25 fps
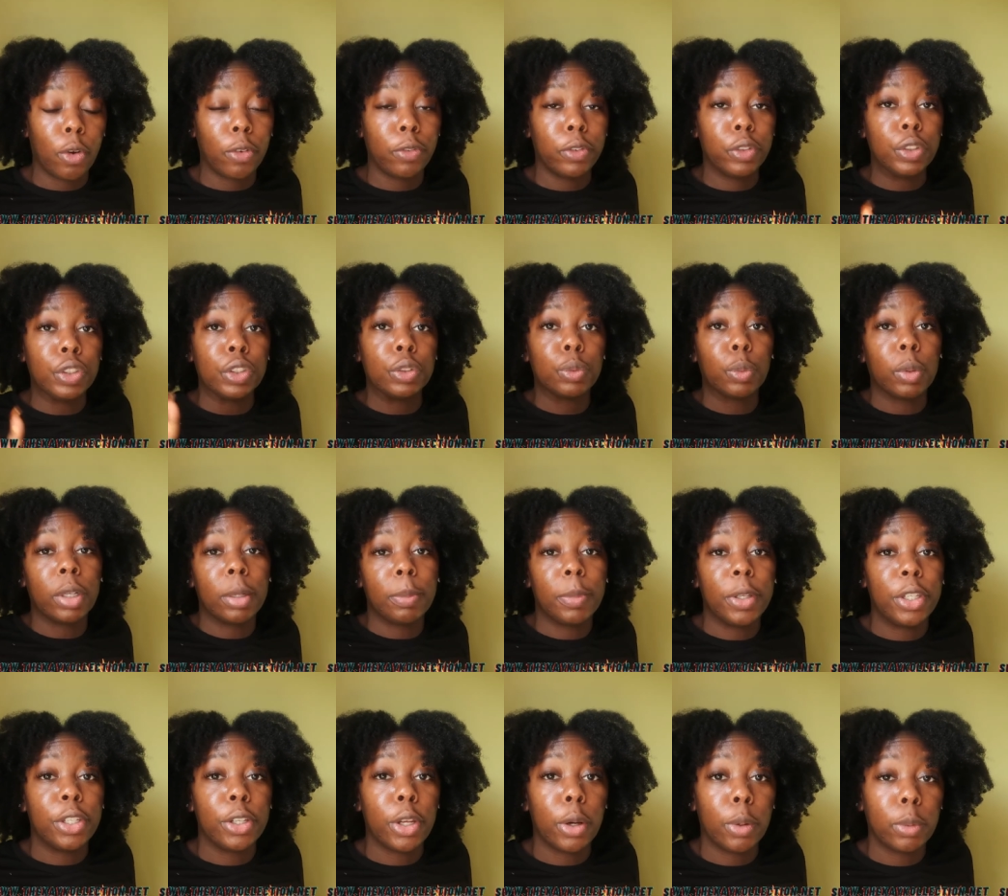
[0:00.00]
or if you just want
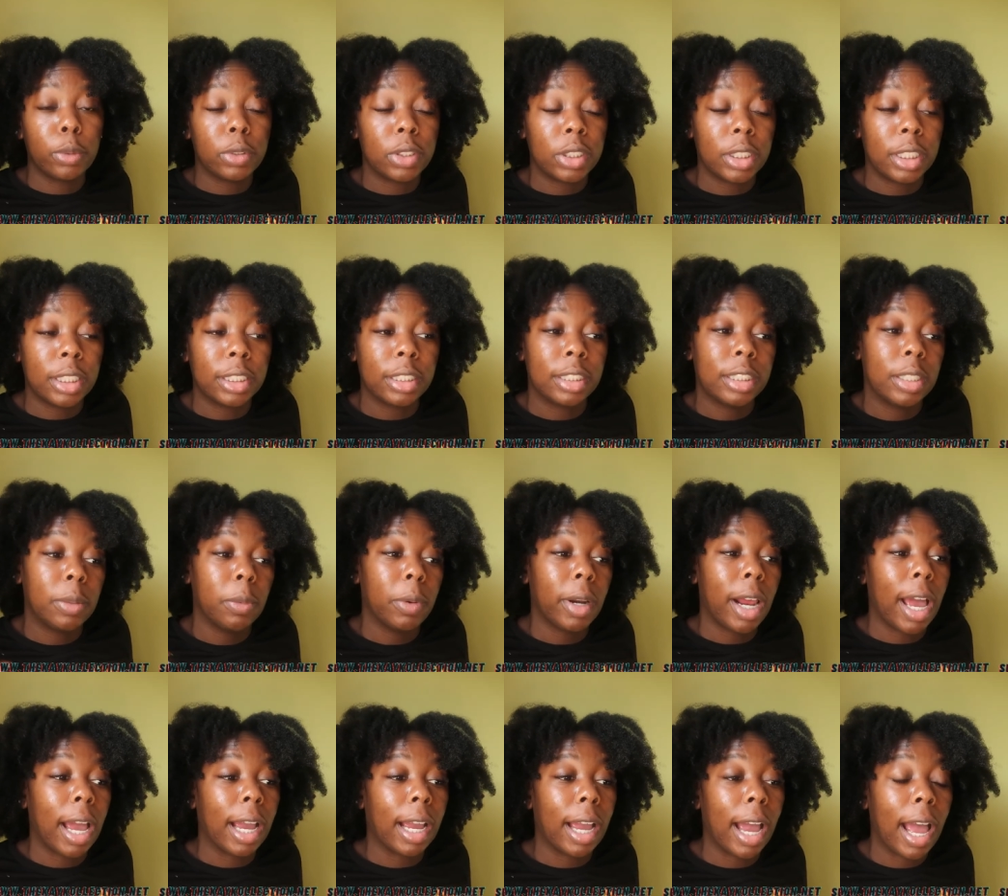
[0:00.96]
to be nosy and see
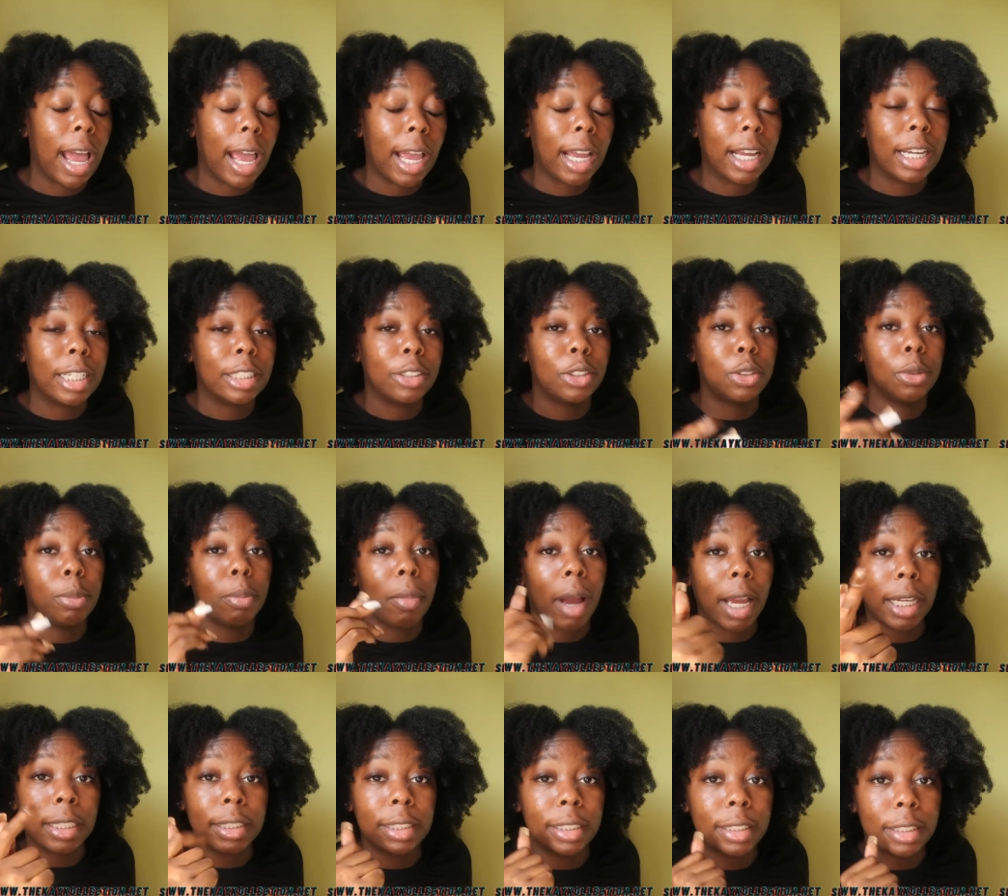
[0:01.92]
what I got, because you
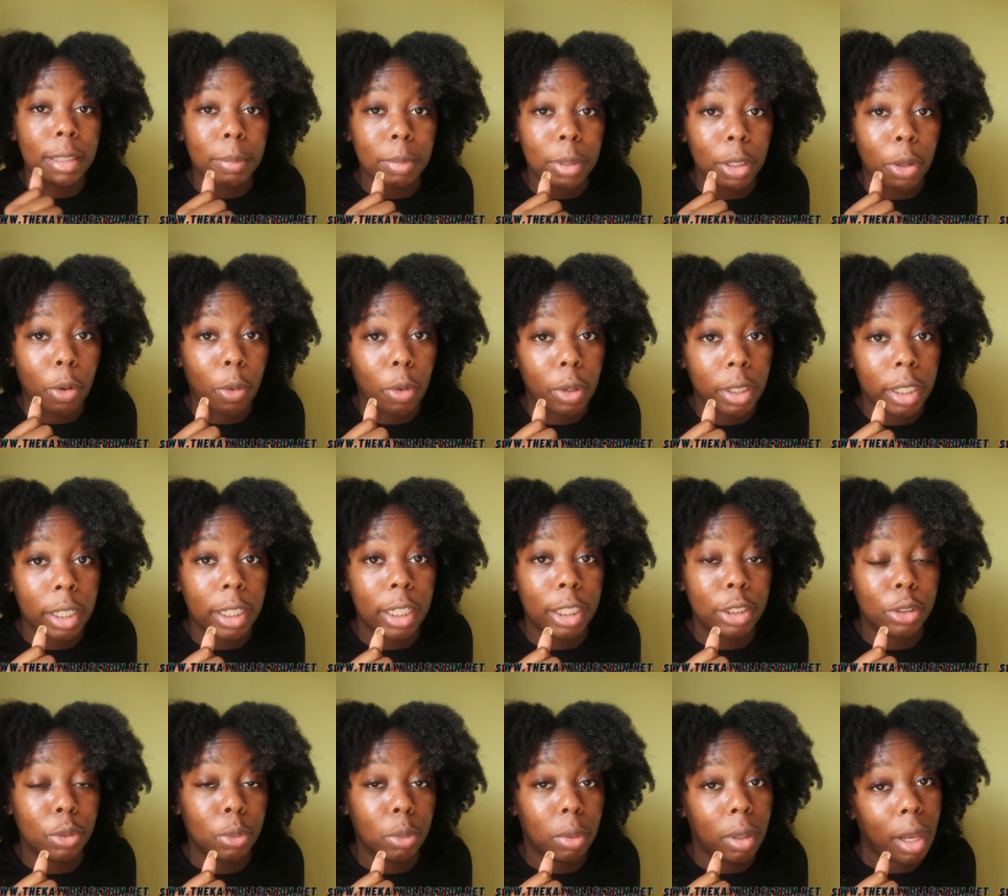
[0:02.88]
might see something on there
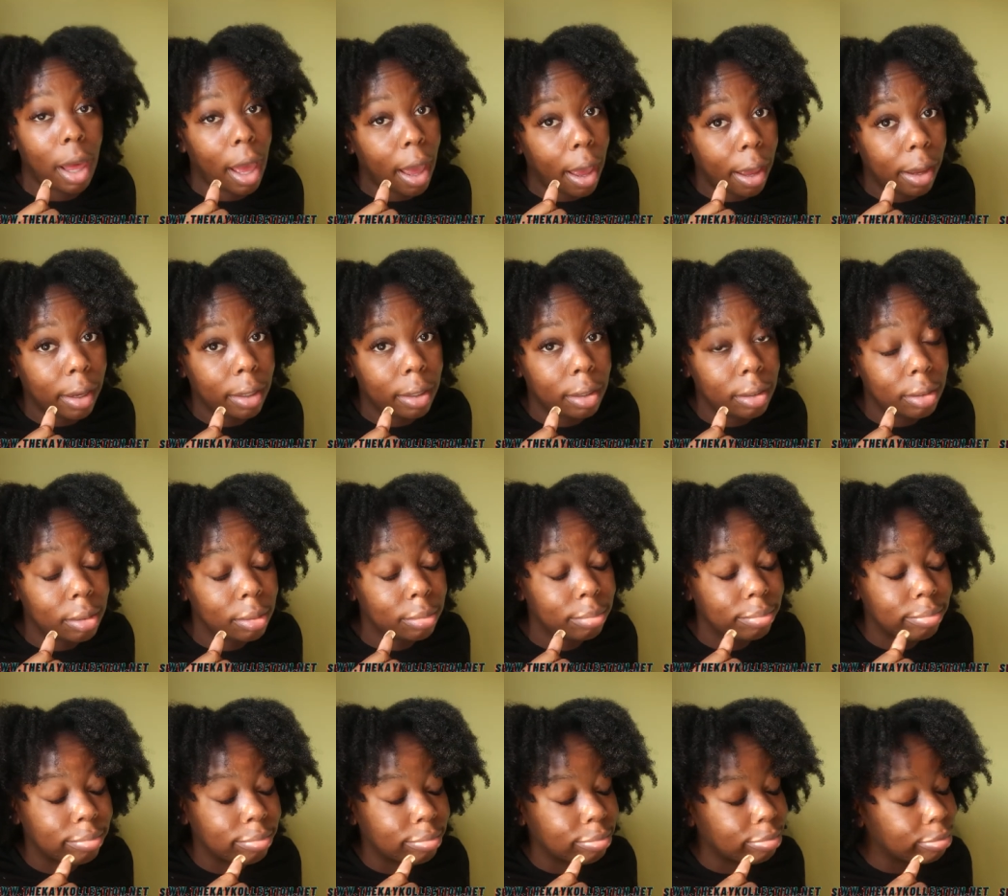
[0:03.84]
that you like.
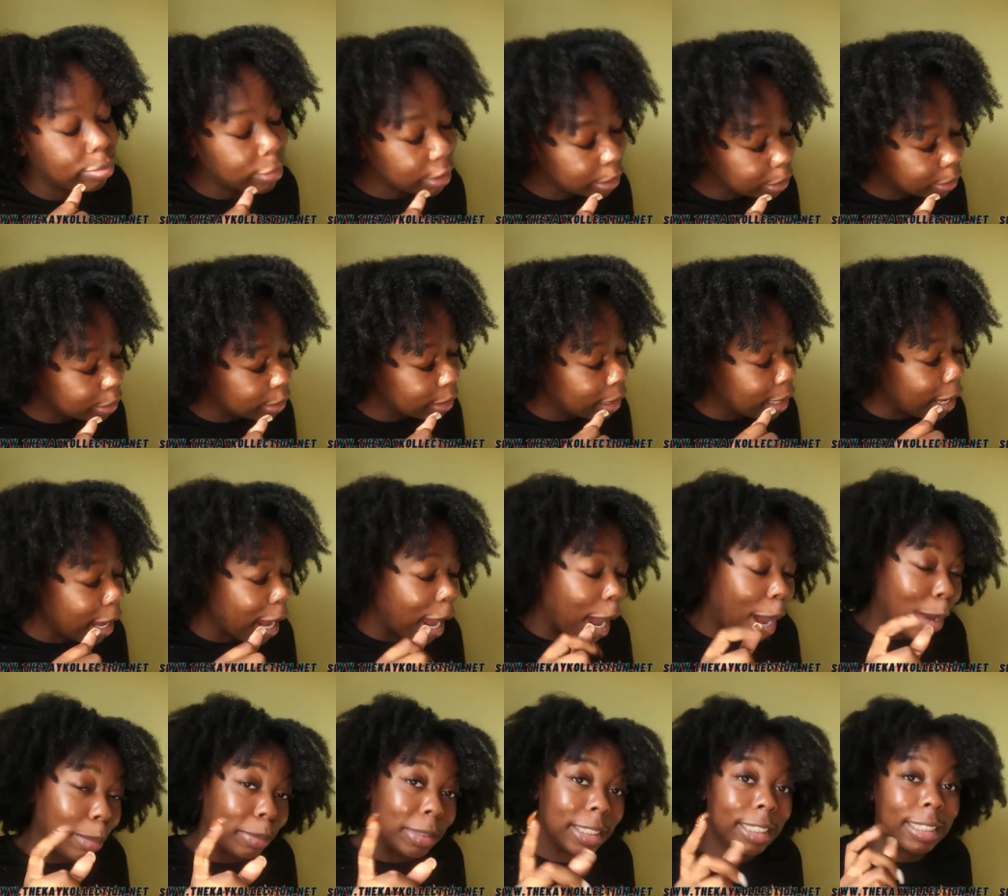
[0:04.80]

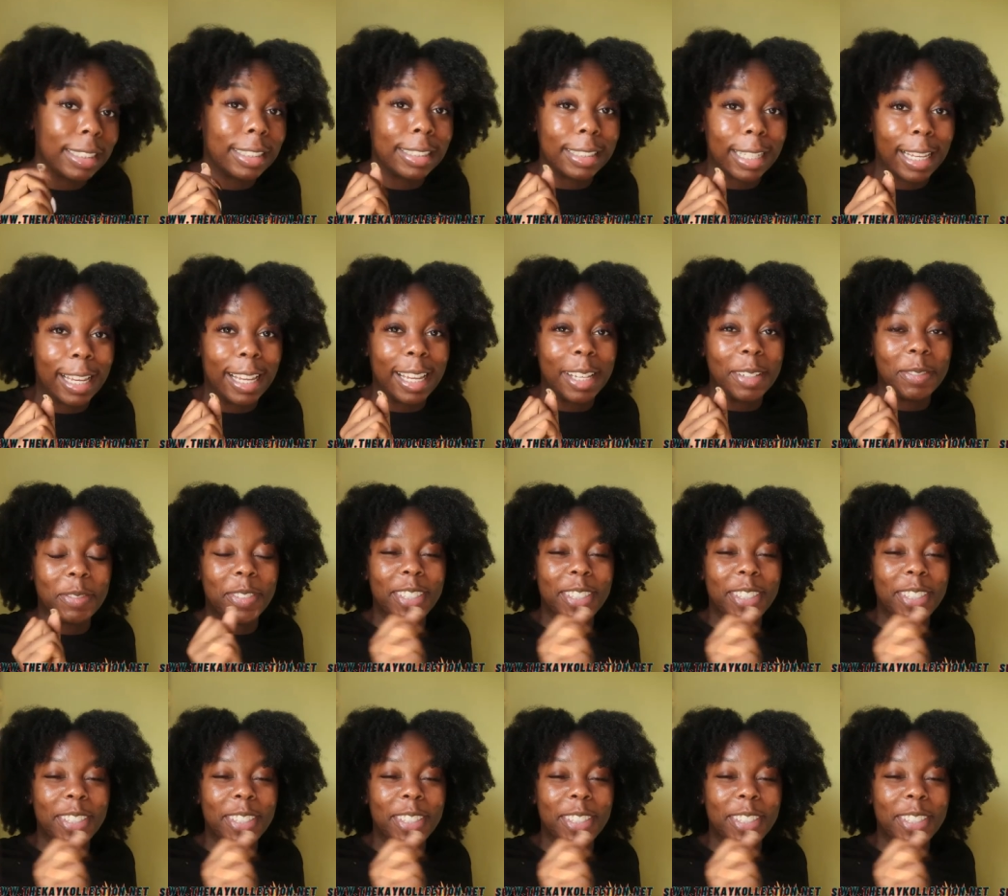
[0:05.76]
I'm just saying.